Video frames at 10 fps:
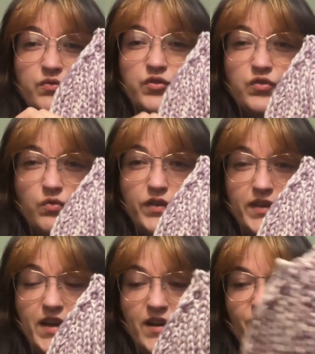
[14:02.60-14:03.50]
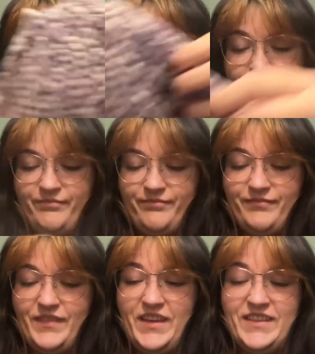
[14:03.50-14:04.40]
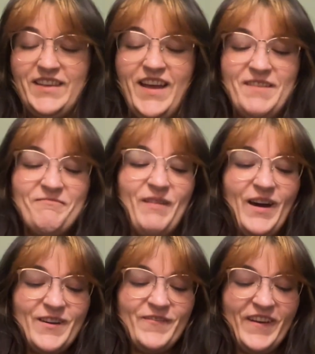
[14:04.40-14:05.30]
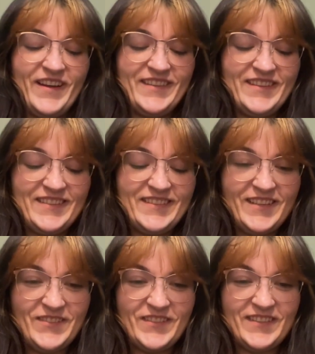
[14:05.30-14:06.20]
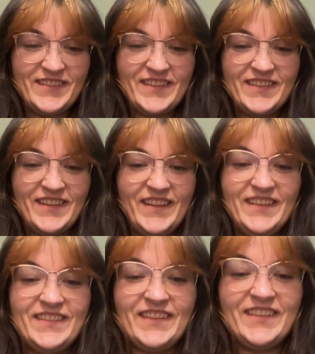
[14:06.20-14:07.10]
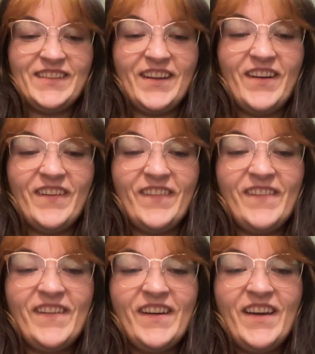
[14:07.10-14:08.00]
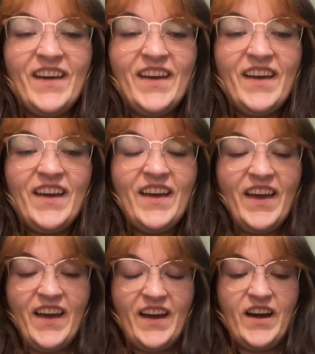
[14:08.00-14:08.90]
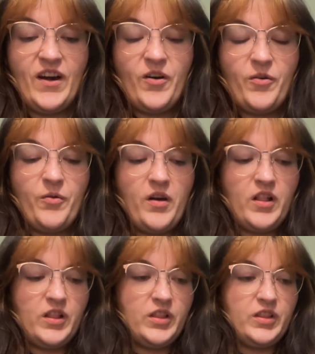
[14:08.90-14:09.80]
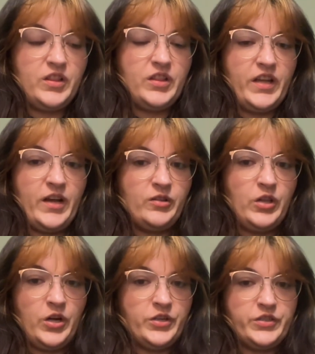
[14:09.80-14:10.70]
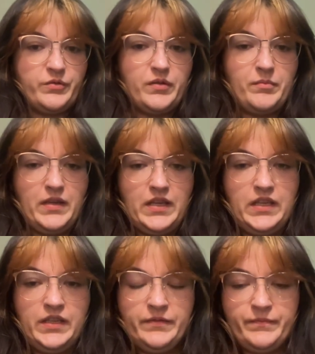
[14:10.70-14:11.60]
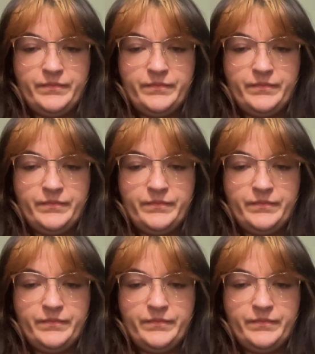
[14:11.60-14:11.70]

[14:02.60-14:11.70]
short now because I modified the stitches because I didn't know how large it would be.